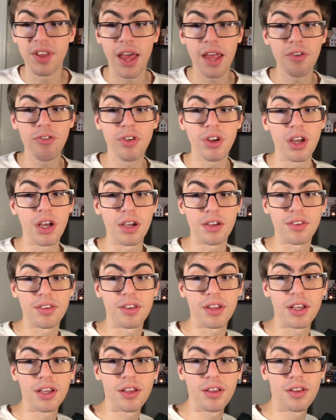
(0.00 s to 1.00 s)
Henry
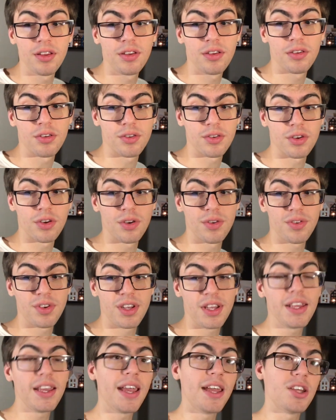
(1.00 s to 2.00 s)
Huxley, also known as
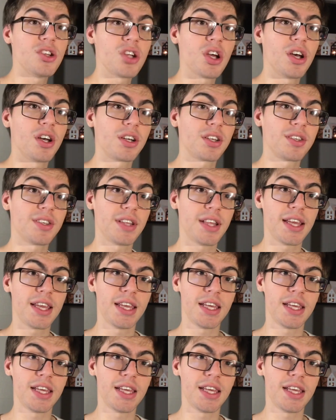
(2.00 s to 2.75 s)
T.H. Huxley.